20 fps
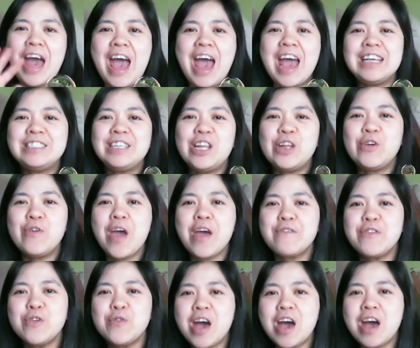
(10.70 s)
guys. Hello
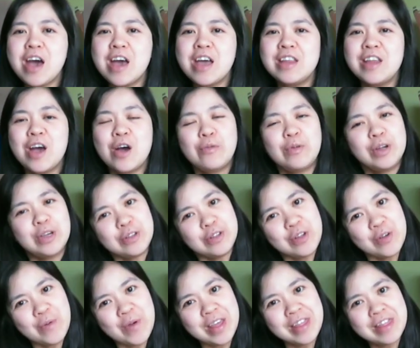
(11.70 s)
everyone. How are
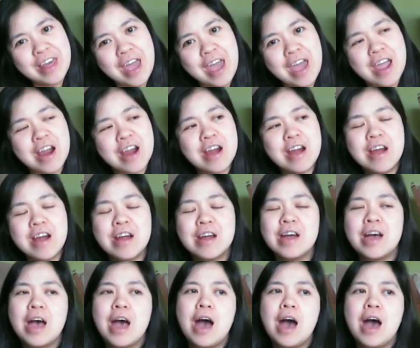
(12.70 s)
you doing there?